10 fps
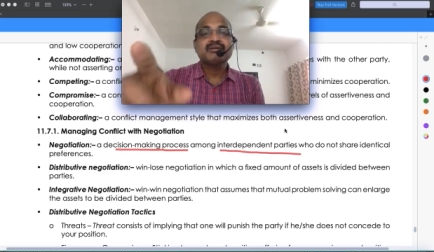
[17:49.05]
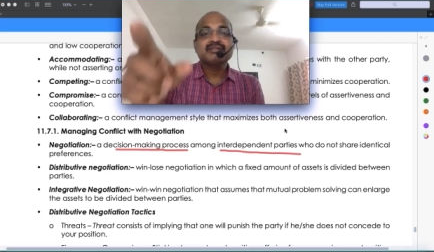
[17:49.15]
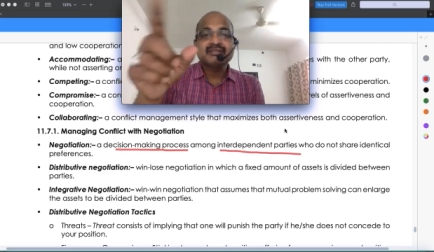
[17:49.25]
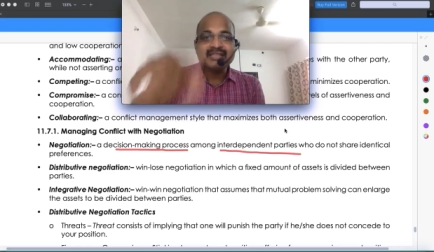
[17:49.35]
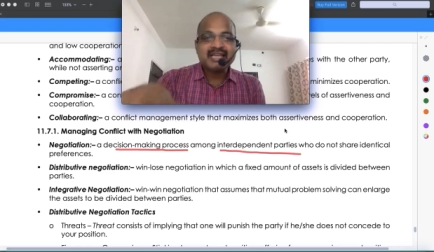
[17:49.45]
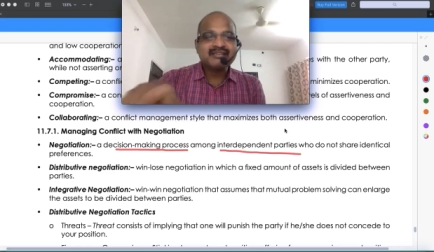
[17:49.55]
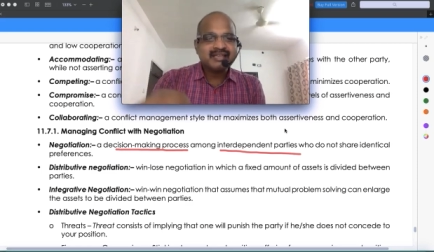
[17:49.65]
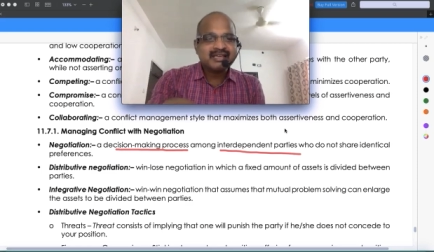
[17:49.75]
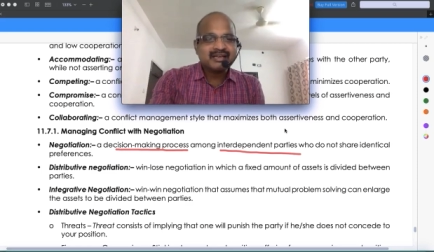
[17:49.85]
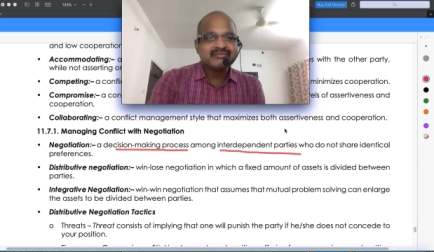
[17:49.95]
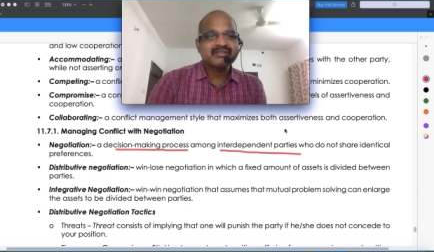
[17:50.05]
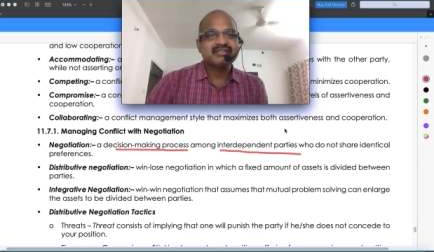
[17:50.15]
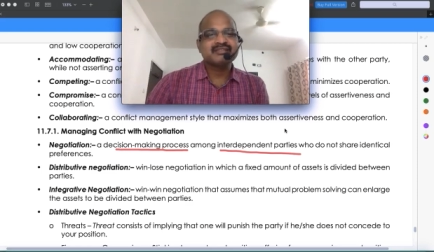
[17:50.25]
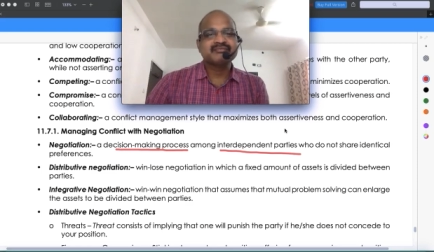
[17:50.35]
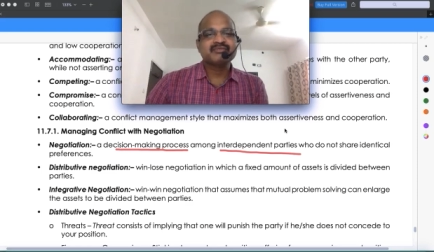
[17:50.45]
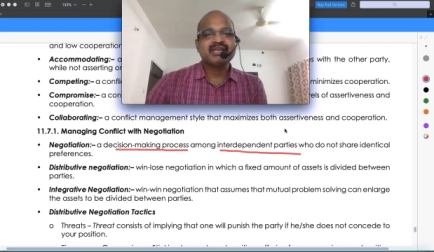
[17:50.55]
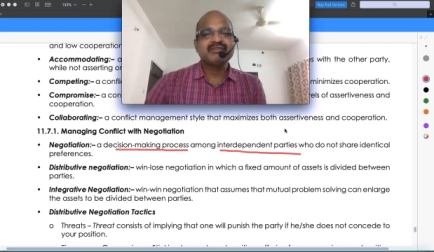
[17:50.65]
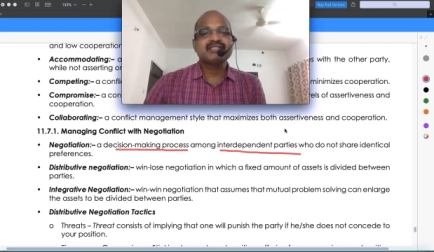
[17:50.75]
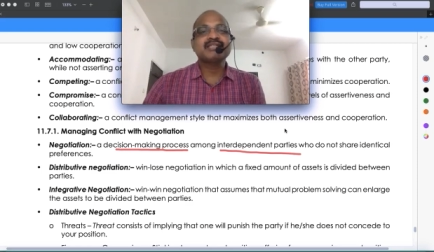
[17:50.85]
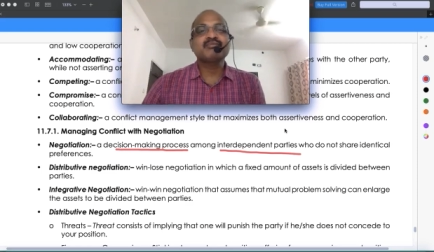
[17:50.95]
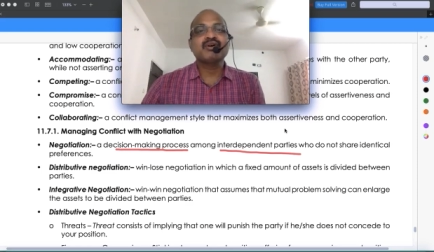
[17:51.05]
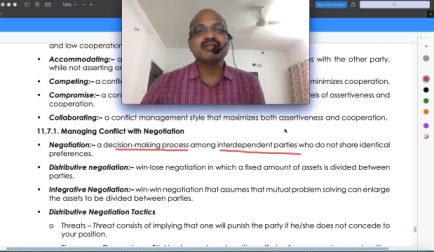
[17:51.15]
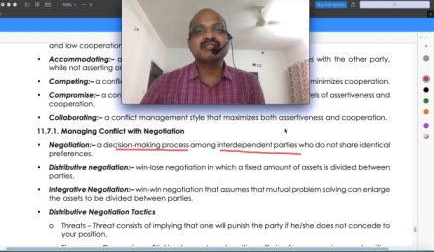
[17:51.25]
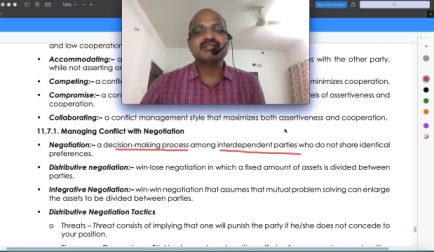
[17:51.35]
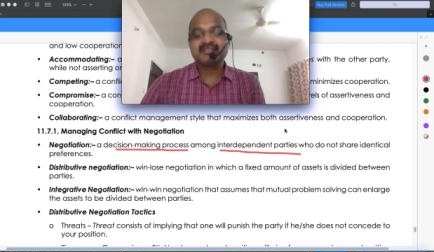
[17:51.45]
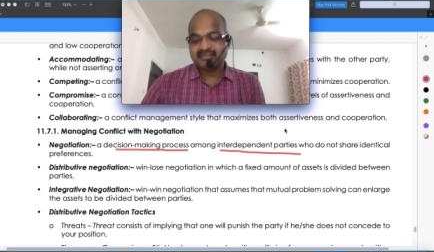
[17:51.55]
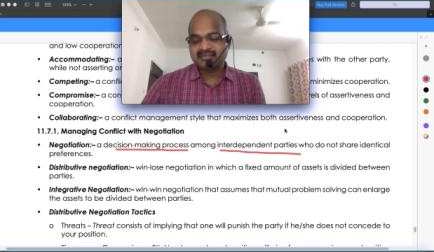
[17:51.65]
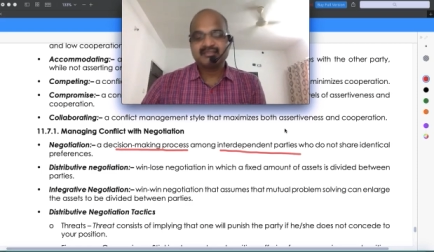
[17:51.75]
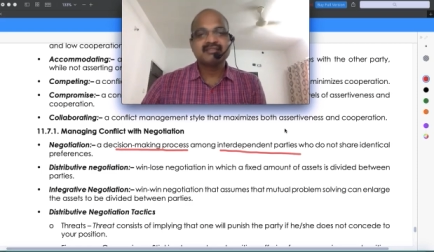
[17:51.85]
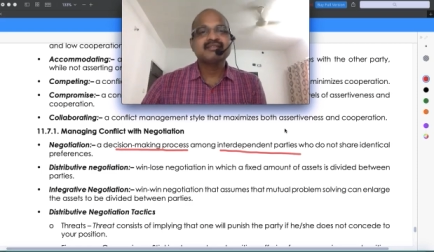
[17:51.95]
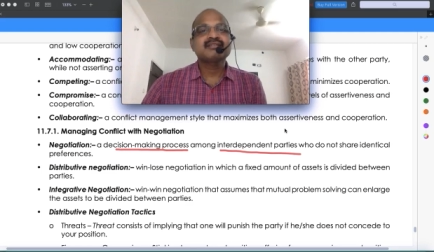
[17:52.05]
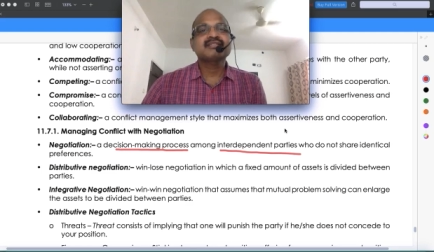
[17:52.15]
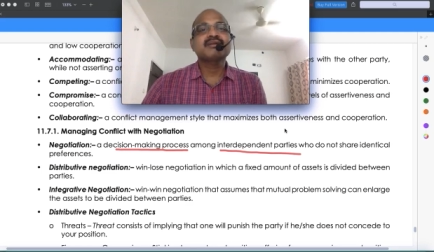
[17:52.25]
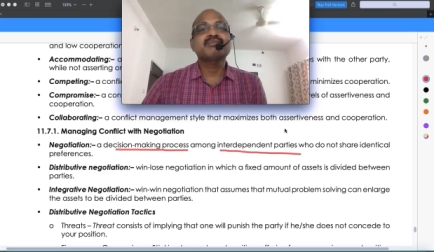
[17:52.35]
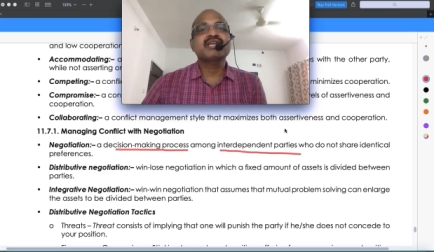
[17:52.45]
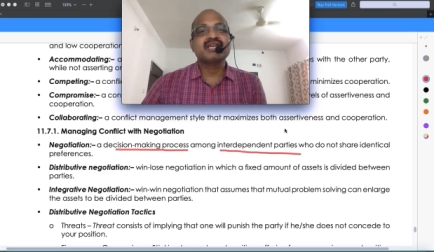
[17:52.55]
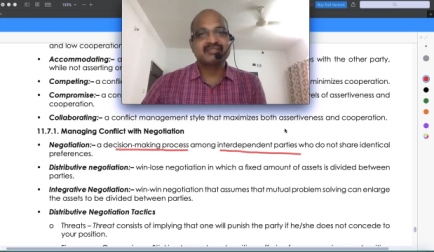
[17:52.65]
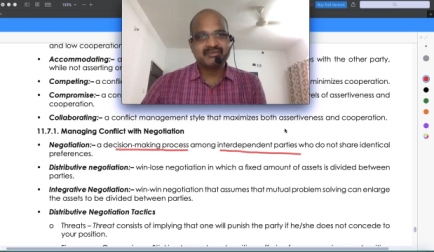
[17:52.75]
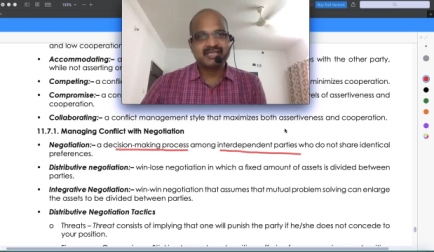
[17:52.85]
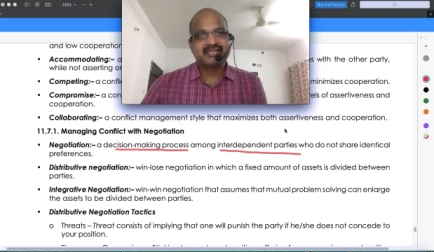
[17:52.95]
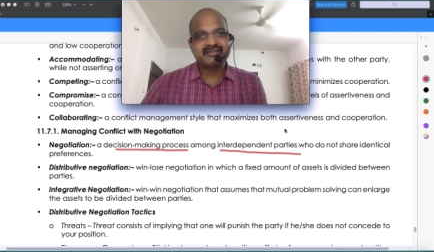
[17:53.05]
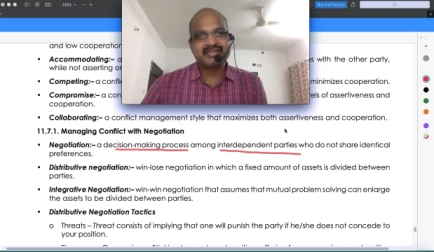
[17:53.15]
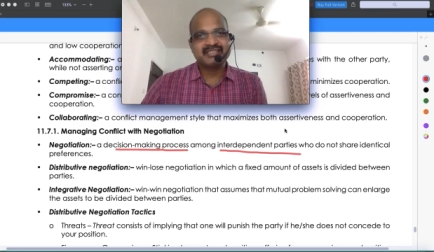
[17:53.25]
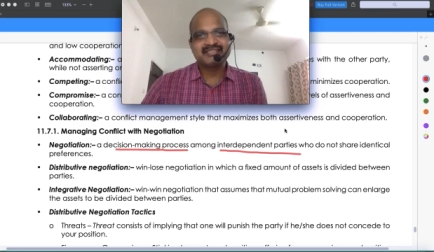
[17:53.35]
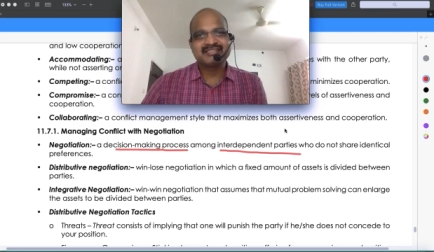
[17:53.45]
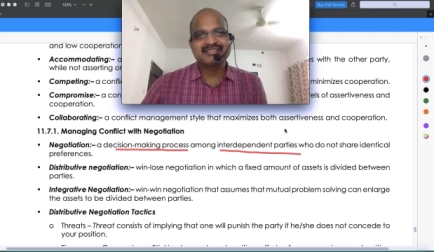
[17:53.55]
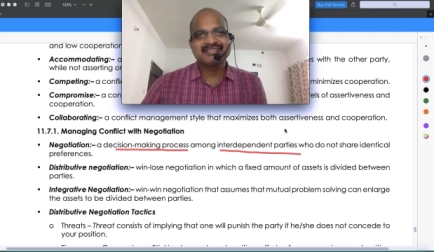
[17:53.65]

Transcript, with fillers: Then thereafter, I will say, boss, somebody has to sacrifice.